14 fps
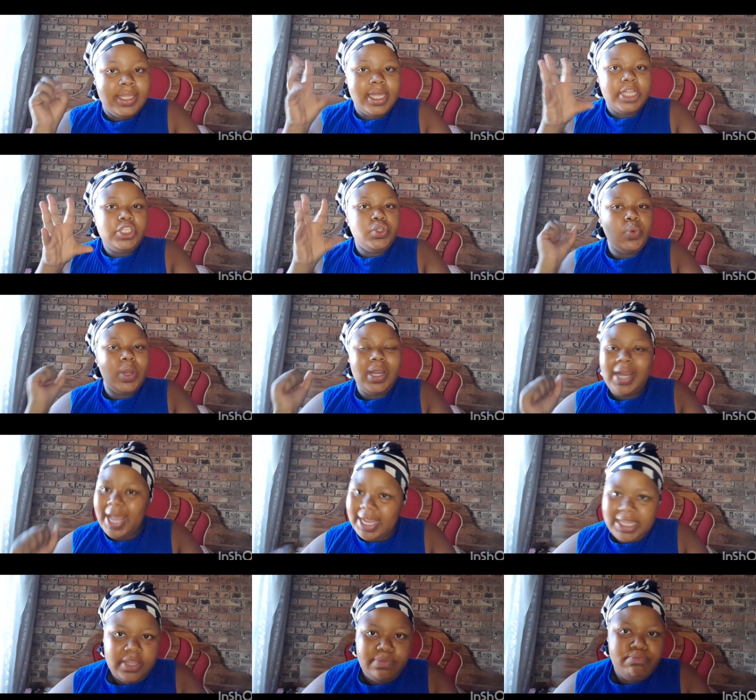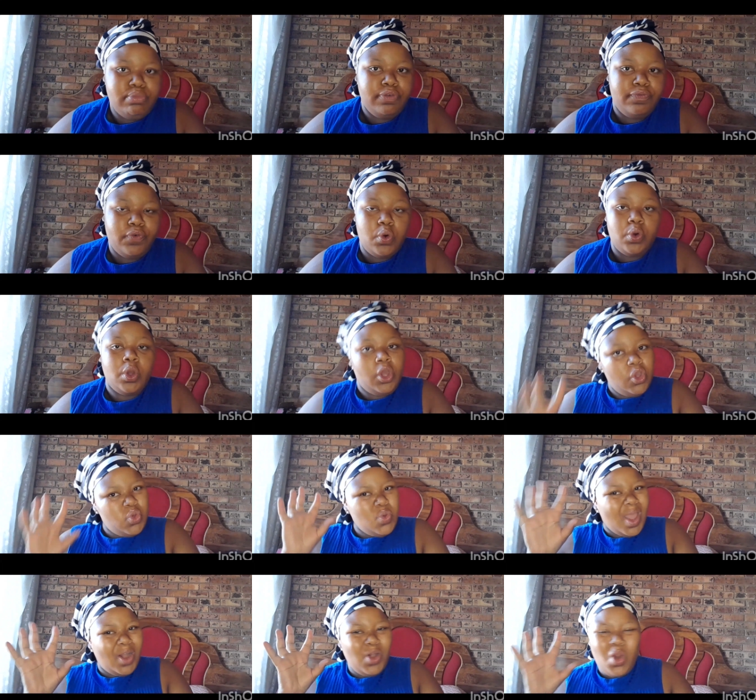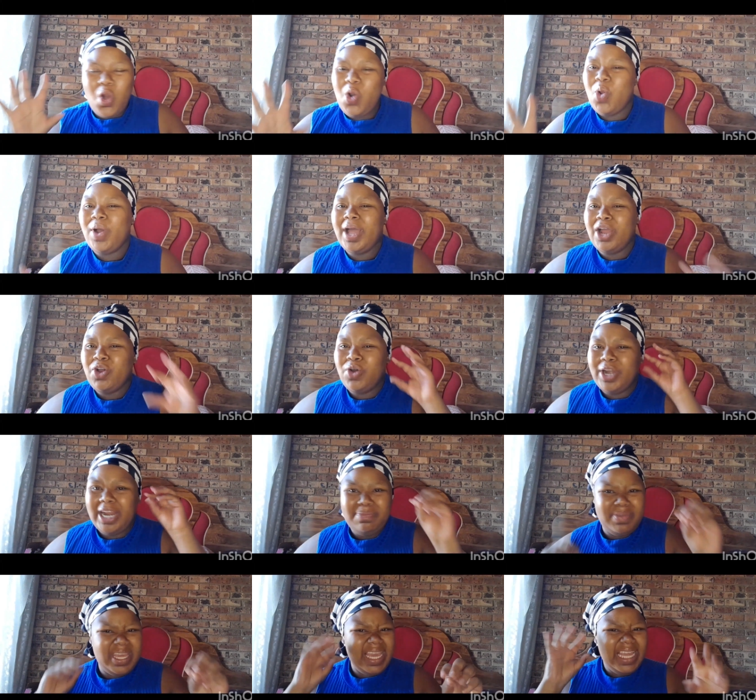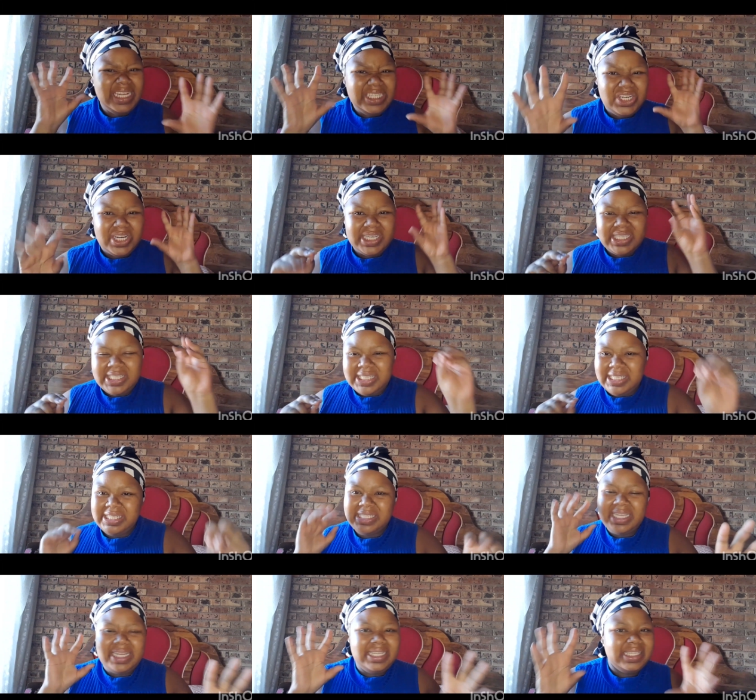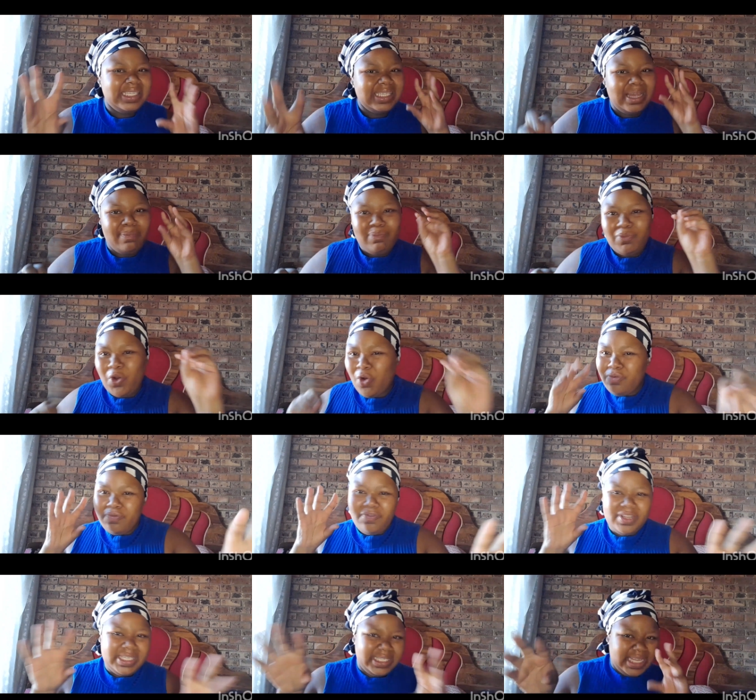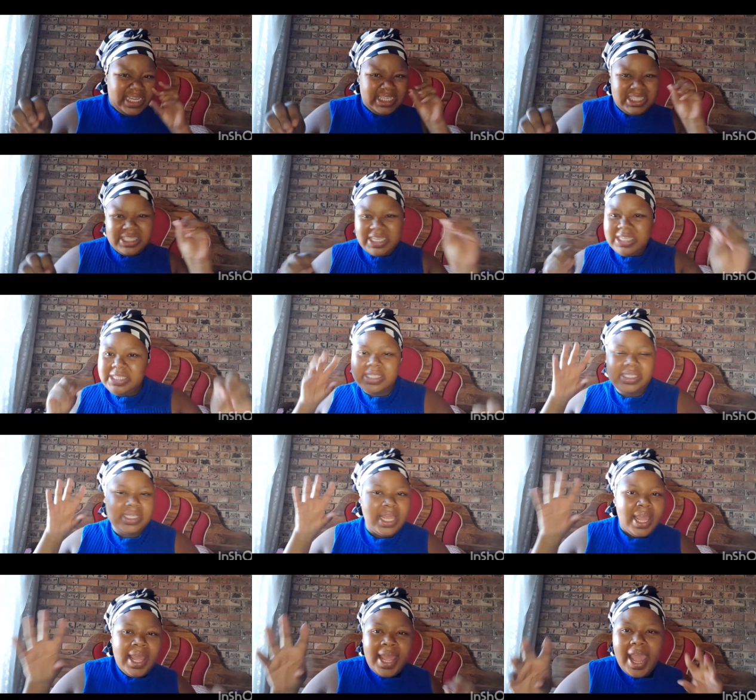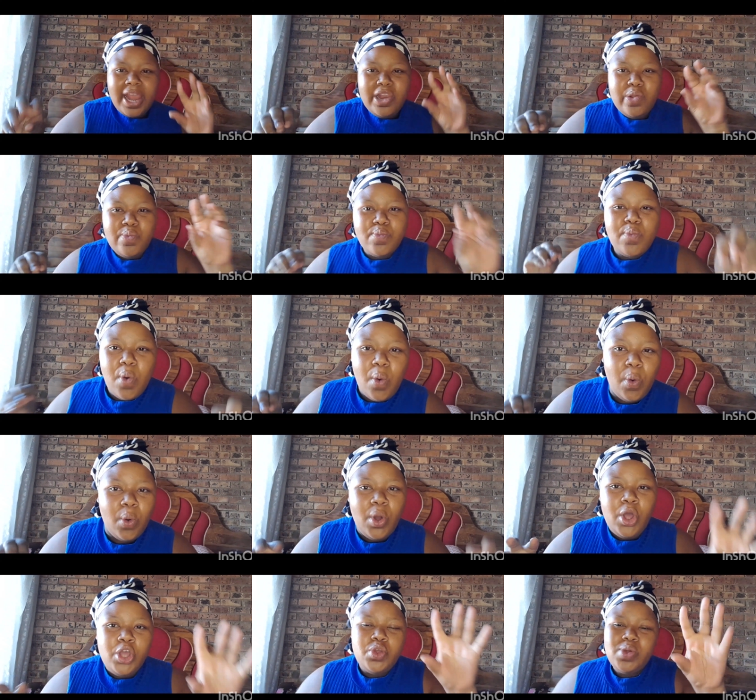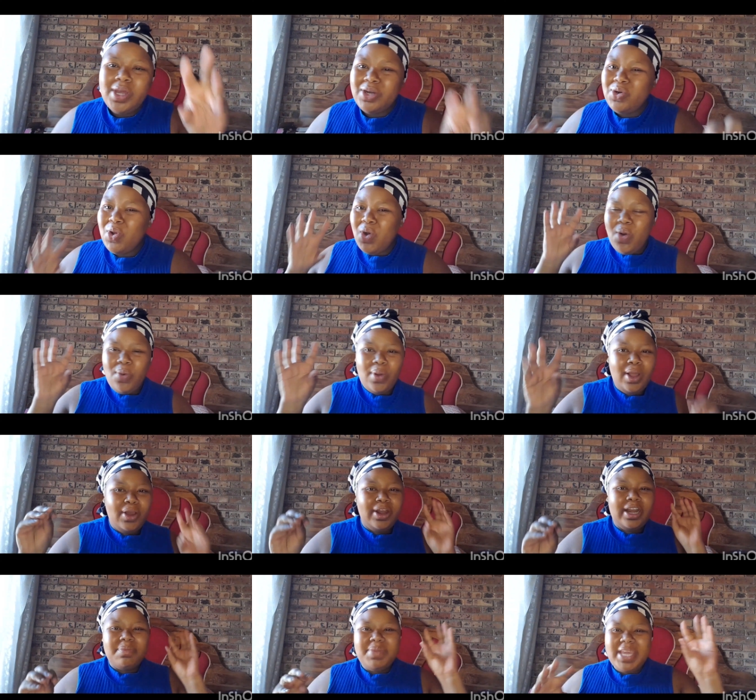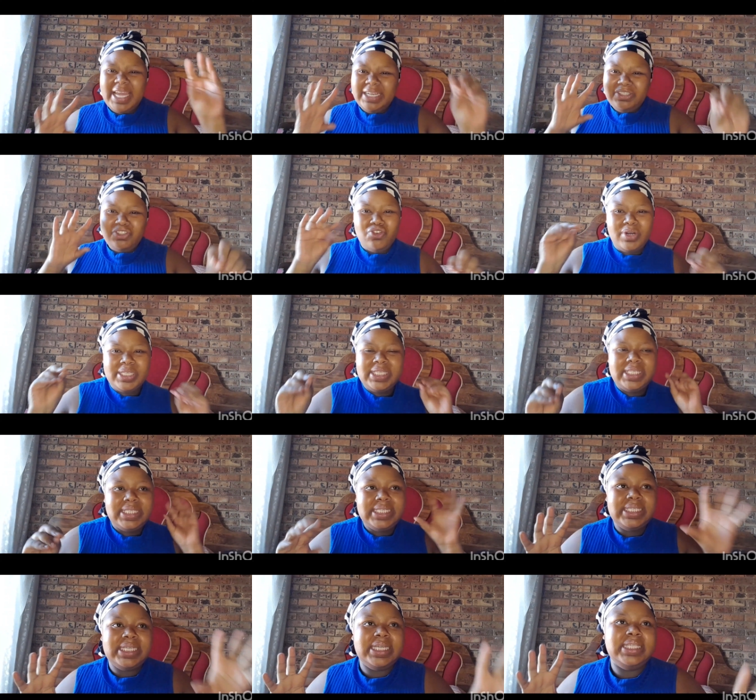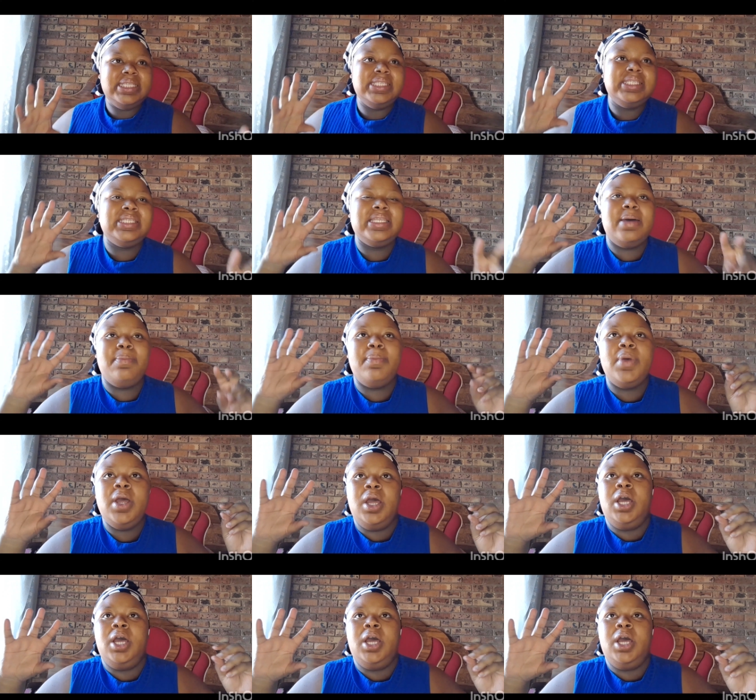that you were liking before. You are no longer gonna be interested in some conversations anymore. You are no longer gonna be interested in some